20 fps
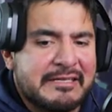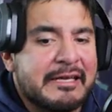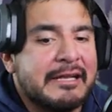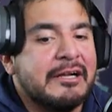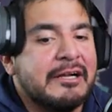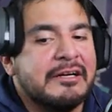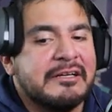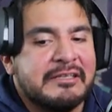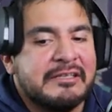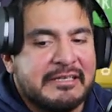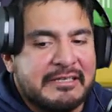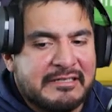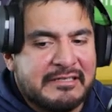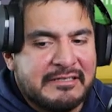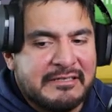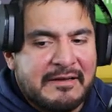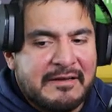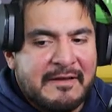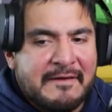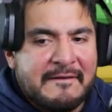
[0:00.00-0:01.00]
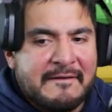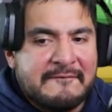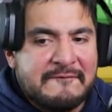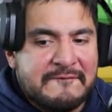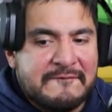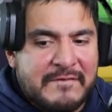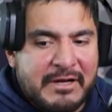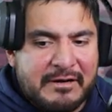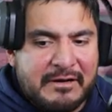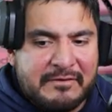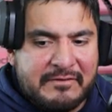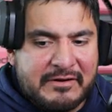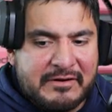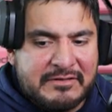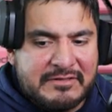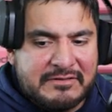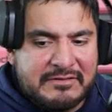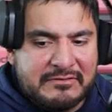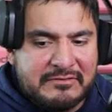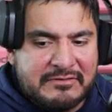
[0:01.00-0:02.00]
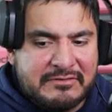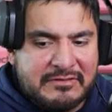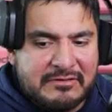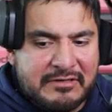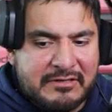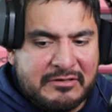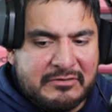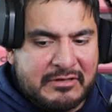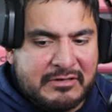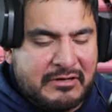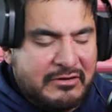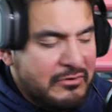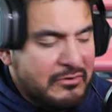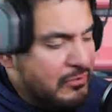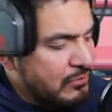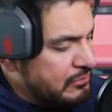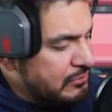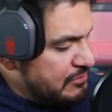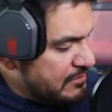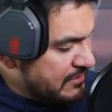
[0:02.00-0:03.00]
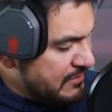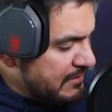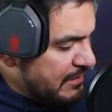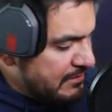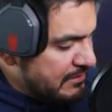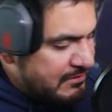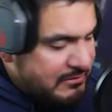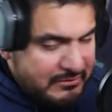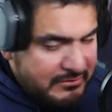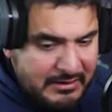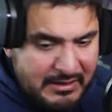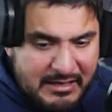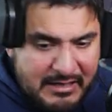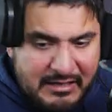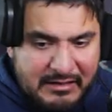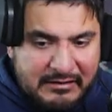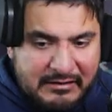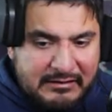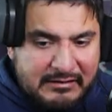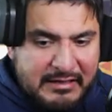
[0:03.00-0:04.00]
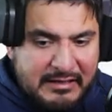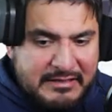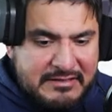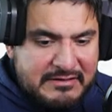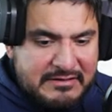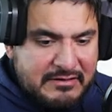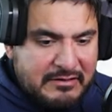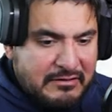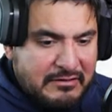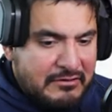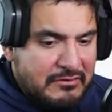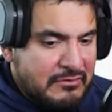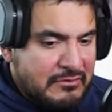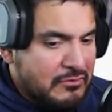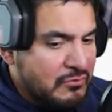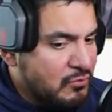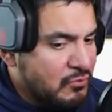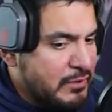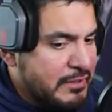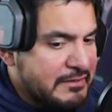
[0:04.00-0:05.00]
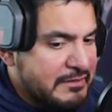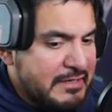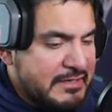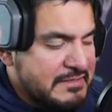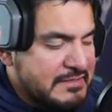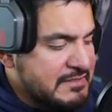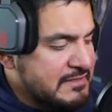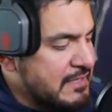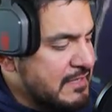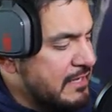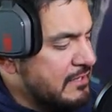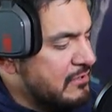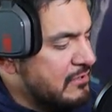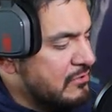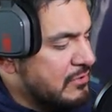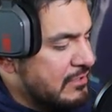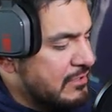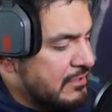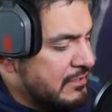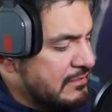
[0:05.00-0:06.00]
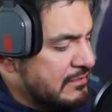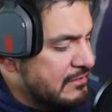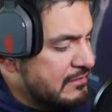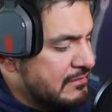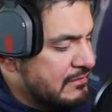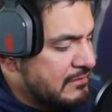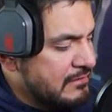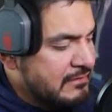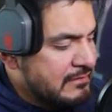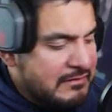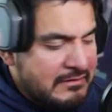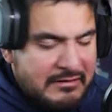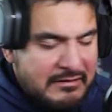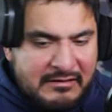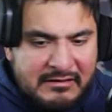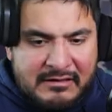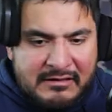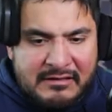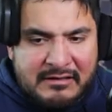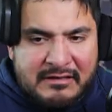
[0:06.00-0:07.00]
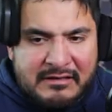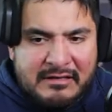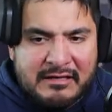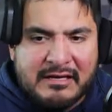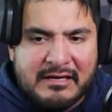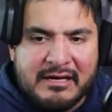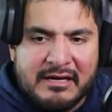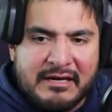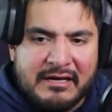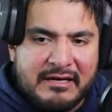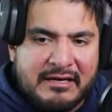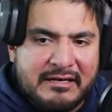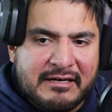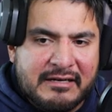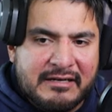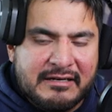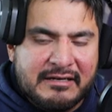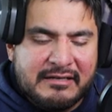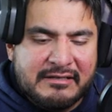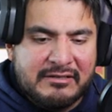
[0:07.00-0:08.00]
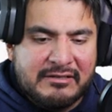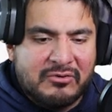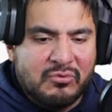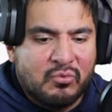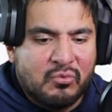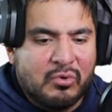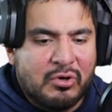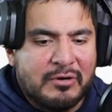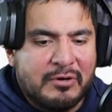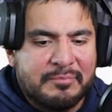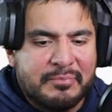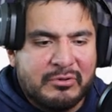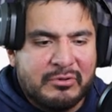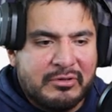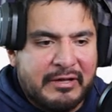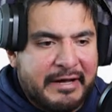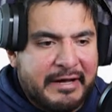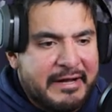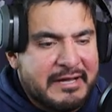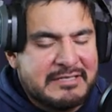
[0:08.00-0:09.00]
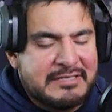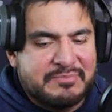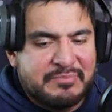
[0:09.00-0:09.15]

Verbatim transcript: get ugly very, very soon. So here we go, Ultra Psycho. Let's go with a Psycho Cut. And Wurmple has